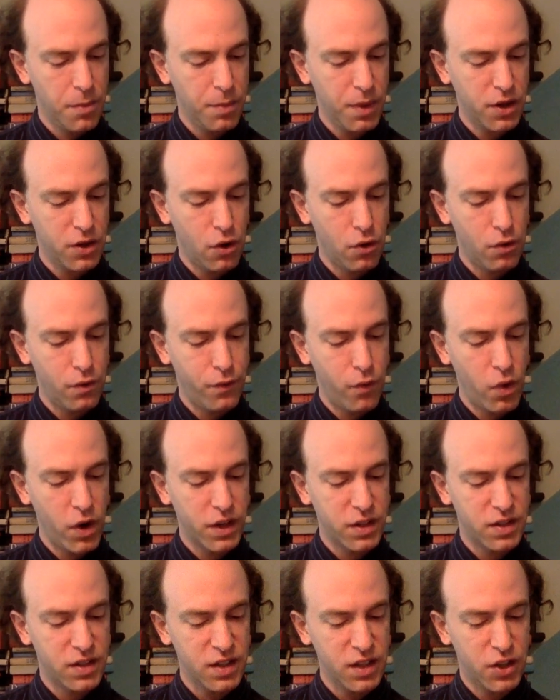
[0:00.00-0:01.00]
but no
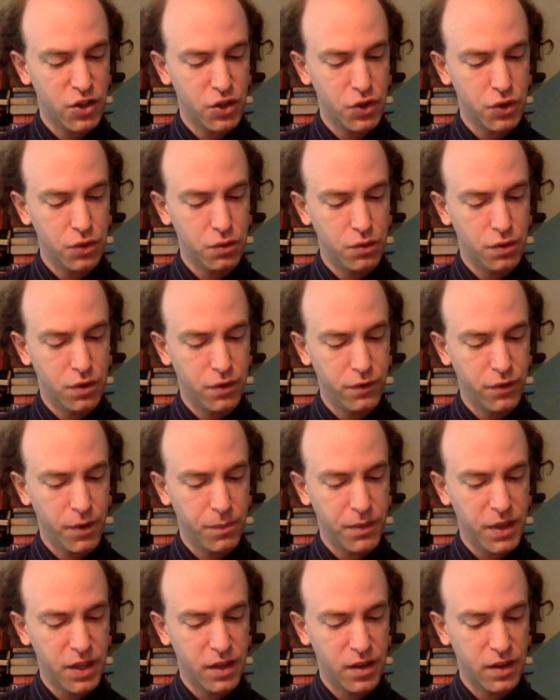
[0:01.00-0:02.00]
voice issued
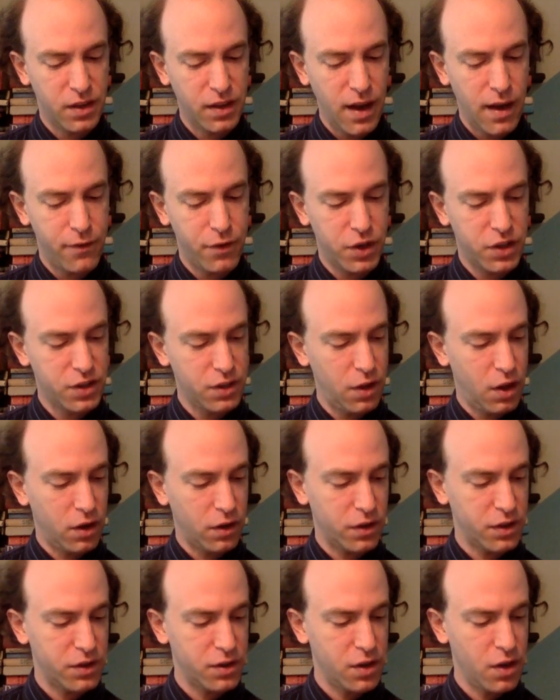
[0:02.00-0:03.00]
from the cavernous
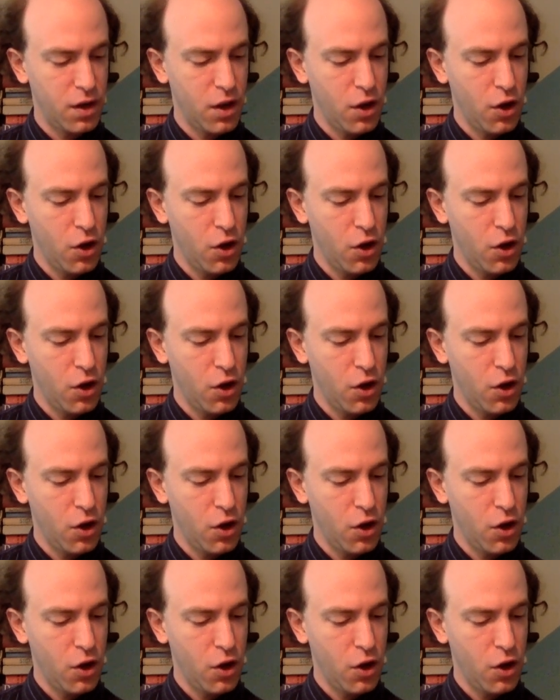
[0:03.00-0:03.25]
lungs,